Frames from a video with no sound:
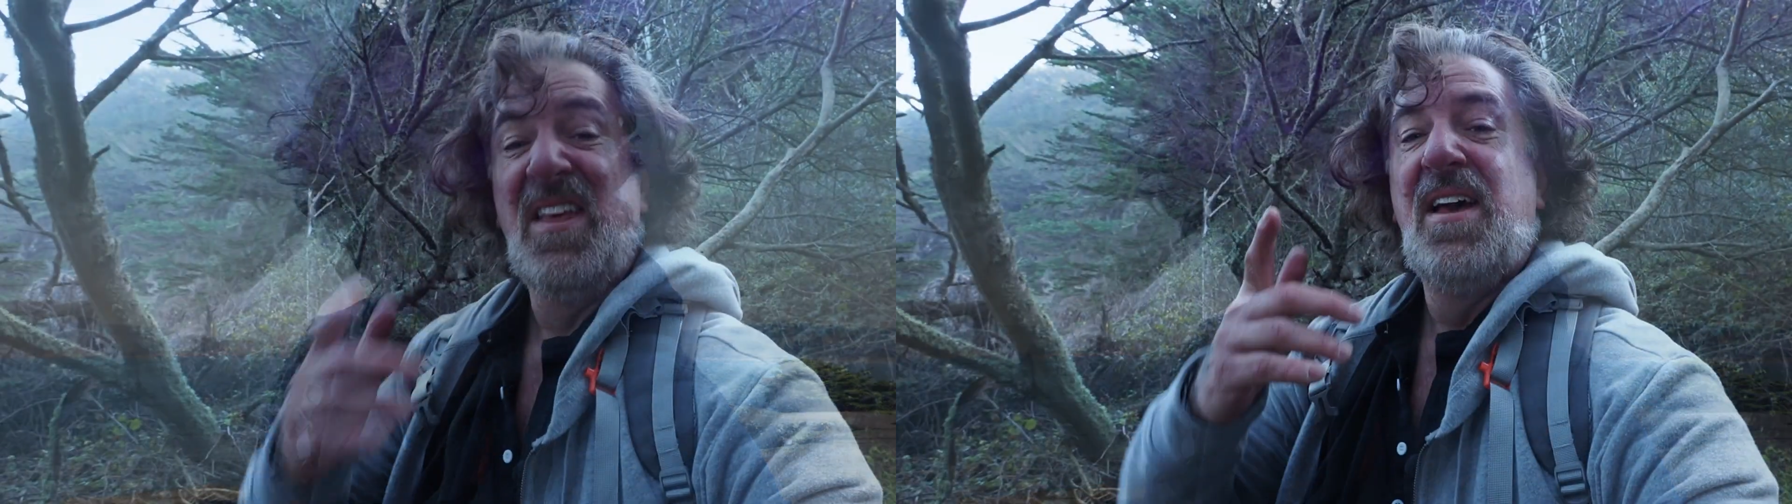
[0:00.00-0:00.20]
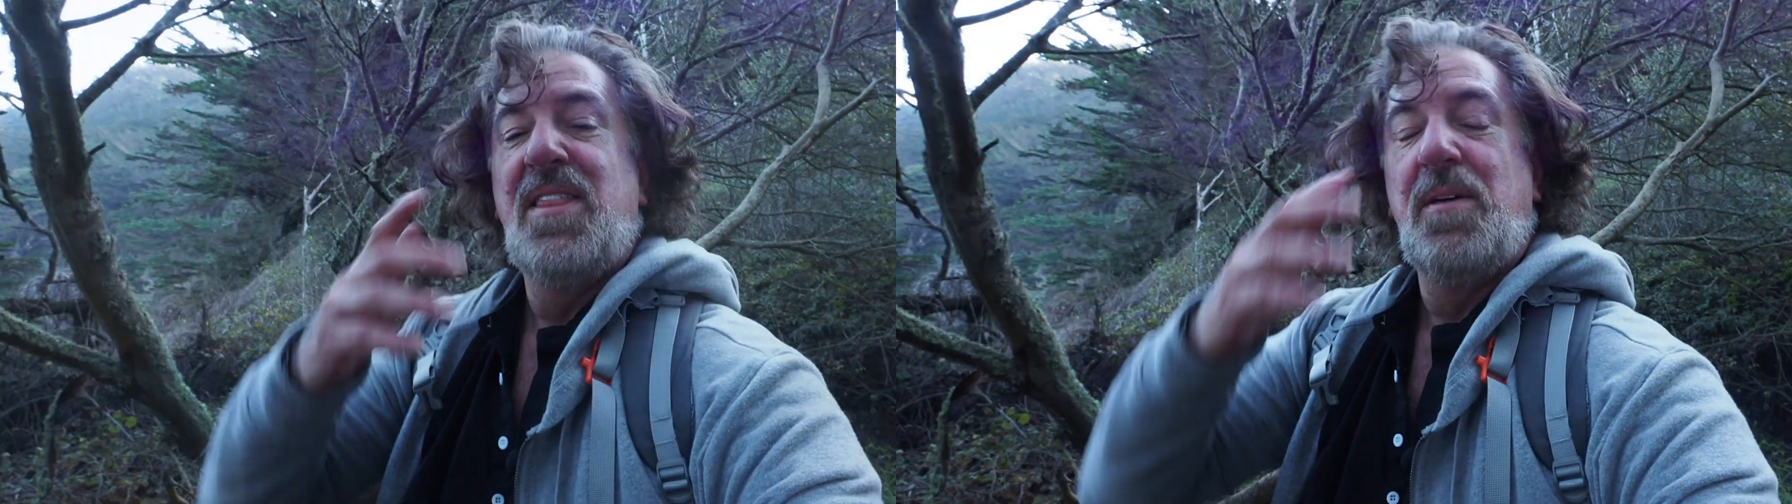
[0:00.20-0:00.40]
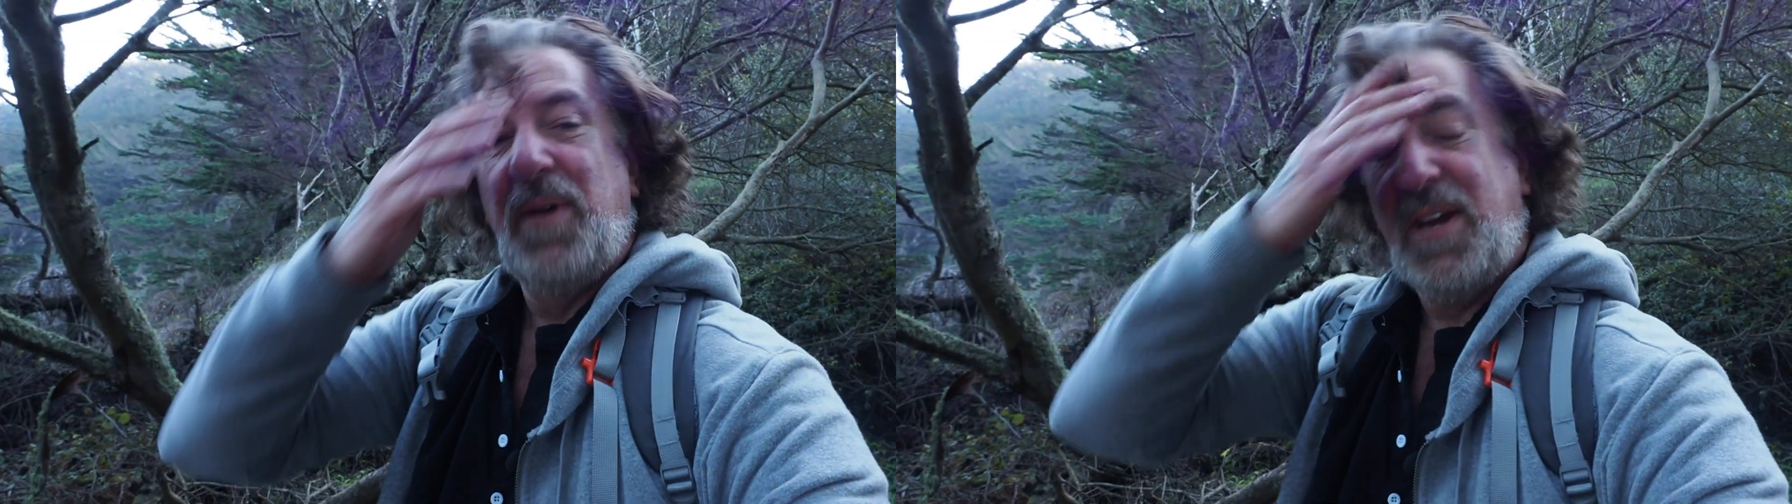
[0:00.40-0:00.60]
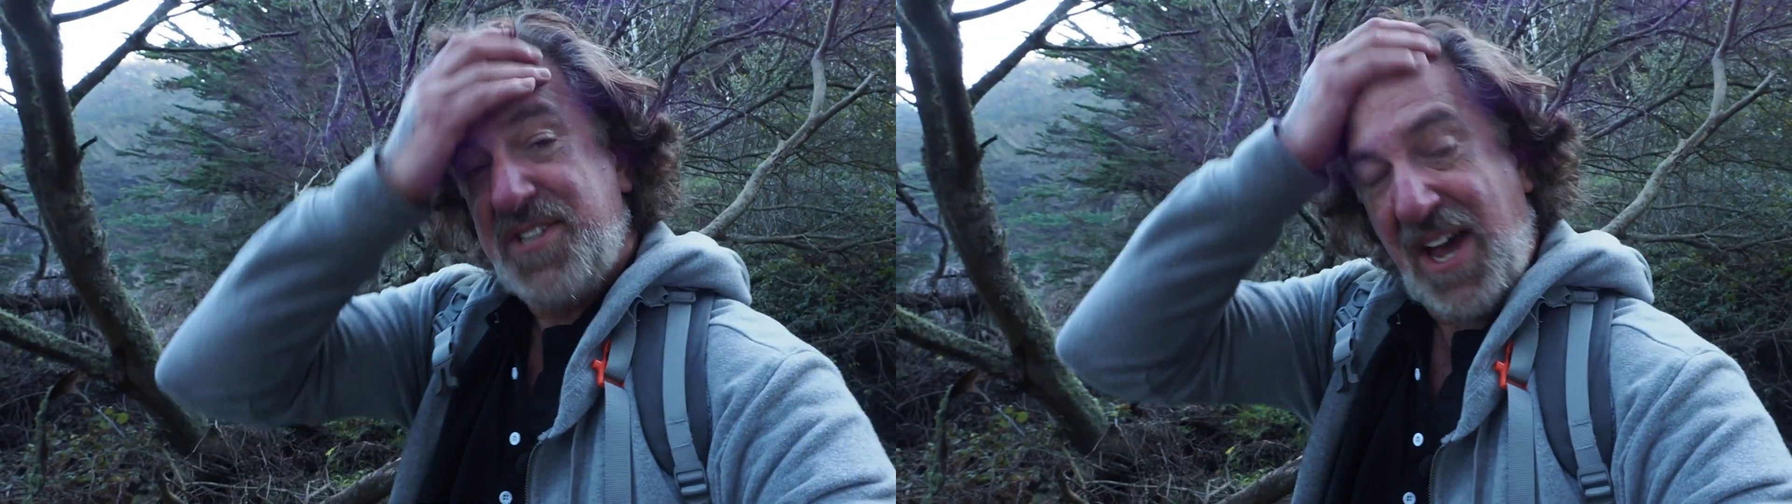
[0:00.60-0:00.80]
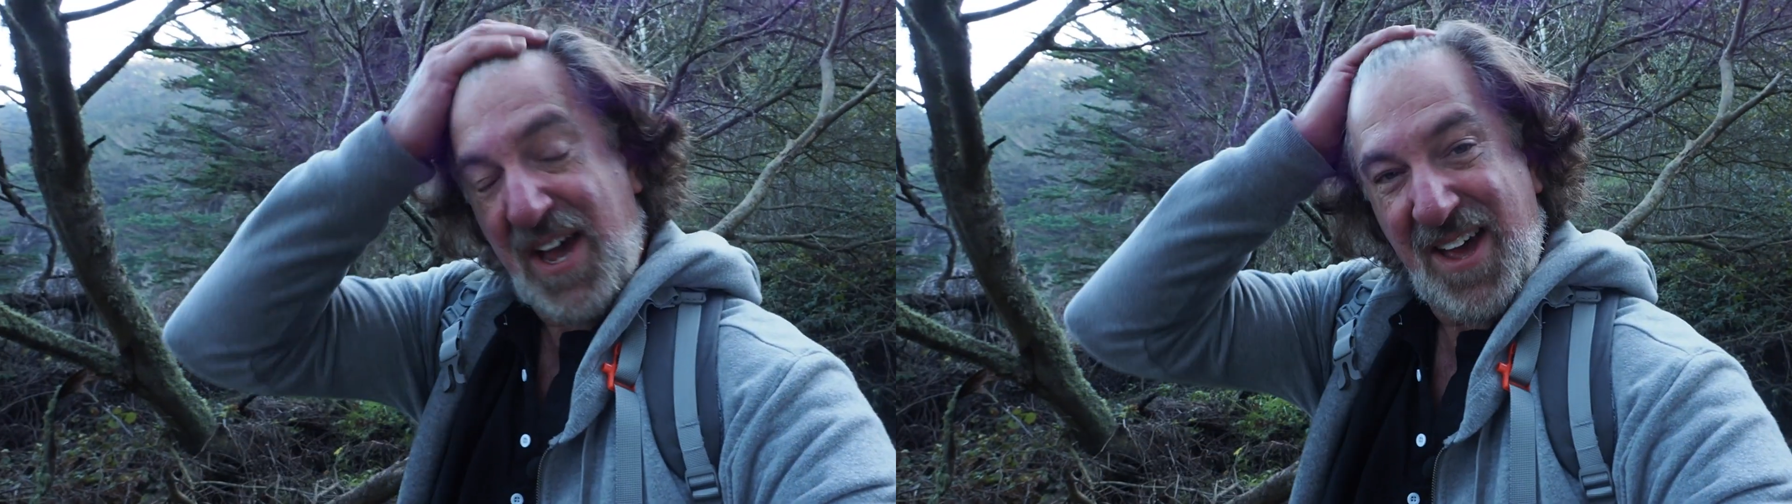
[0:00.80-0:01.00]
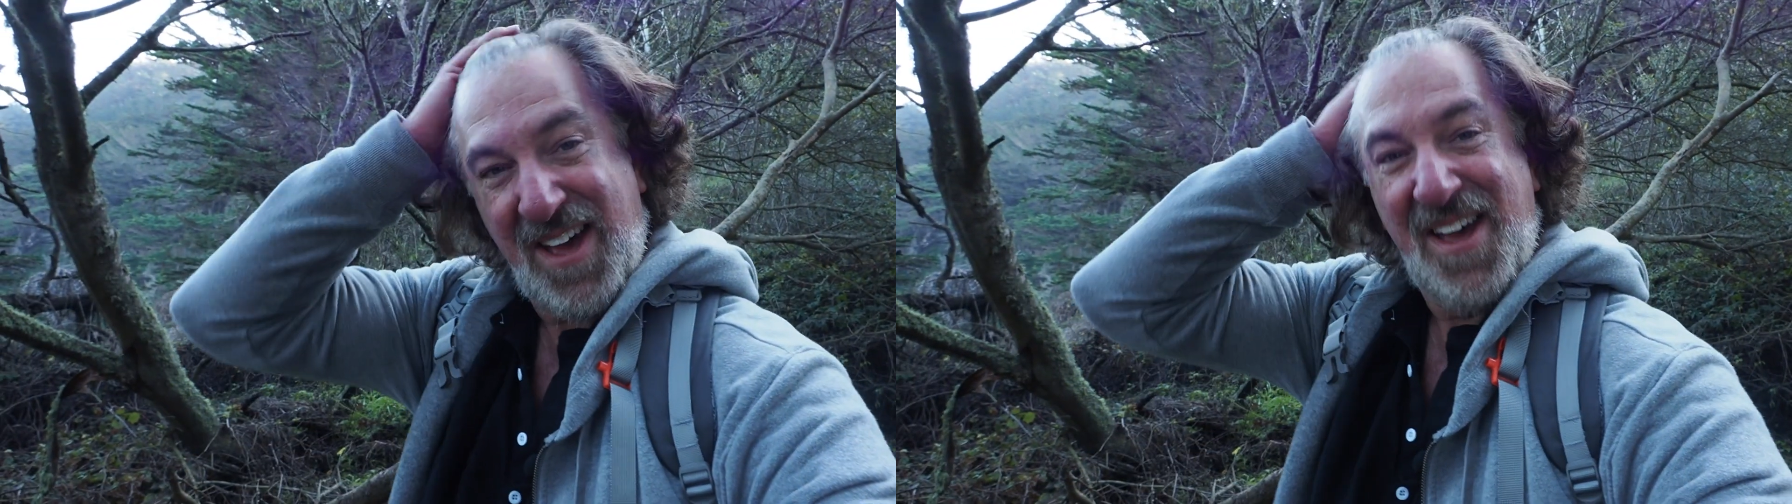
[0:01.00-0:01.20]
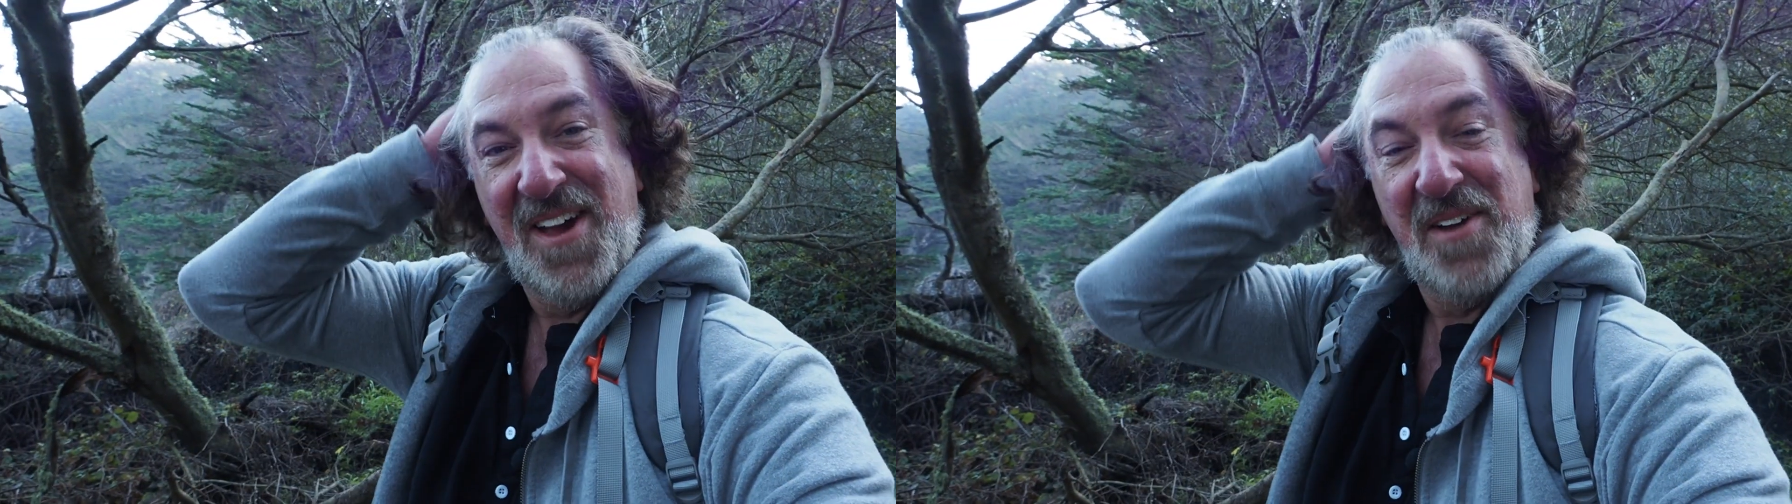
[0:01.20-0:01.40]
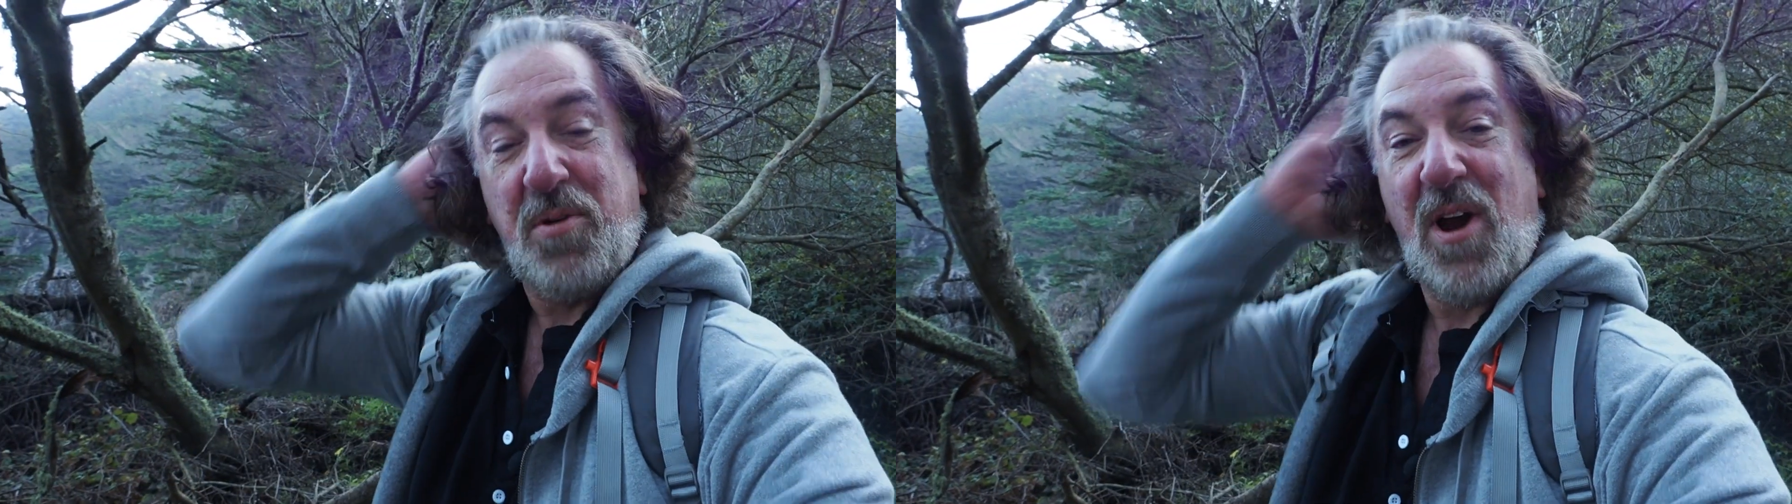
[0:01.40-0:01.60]
The biggest
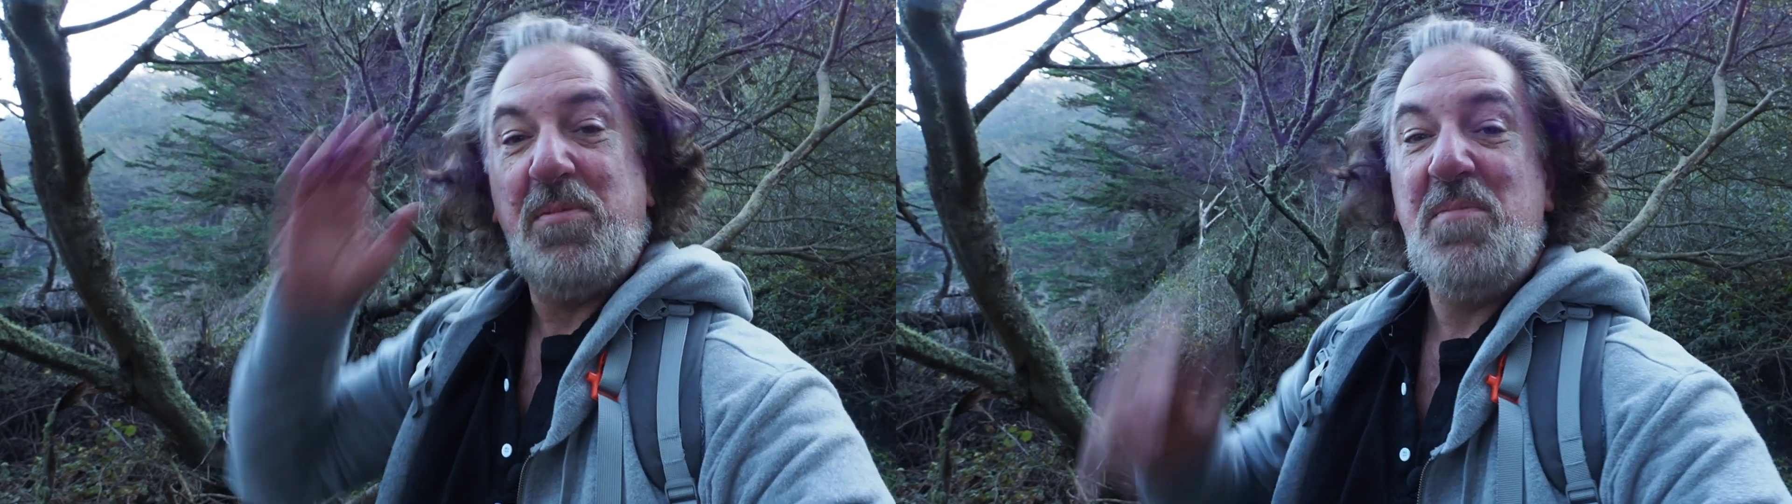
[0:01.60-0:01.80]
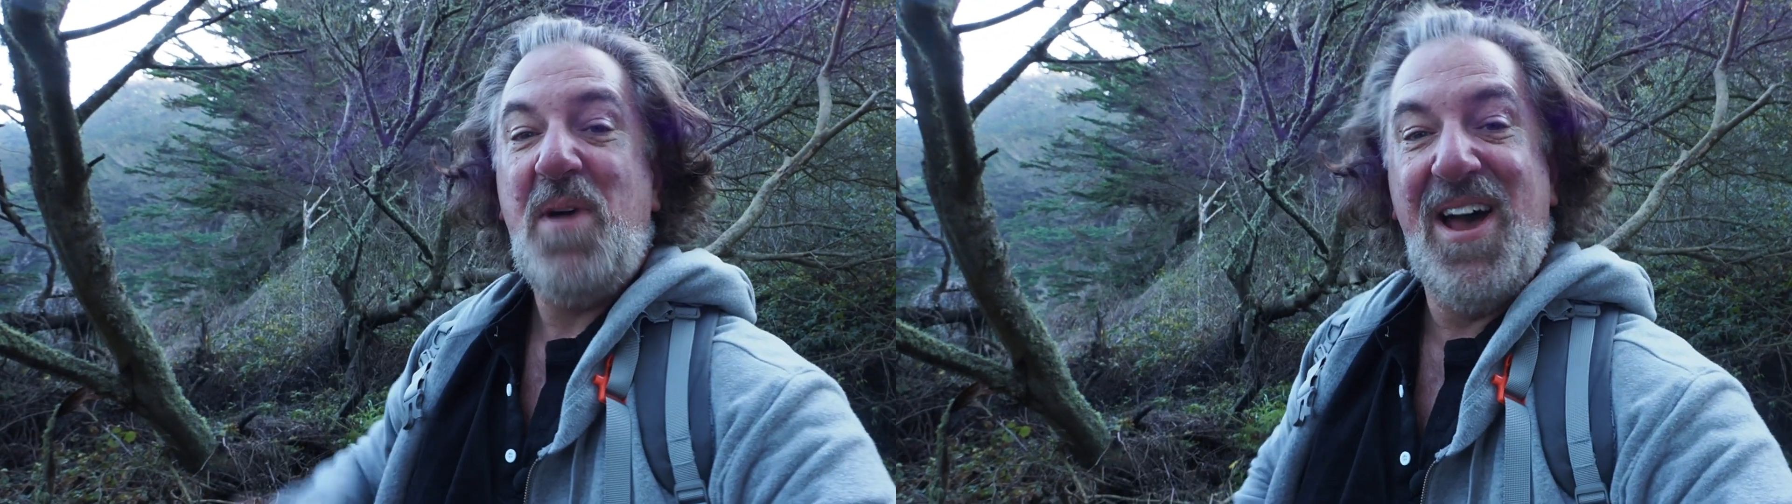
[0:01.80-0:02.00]
problem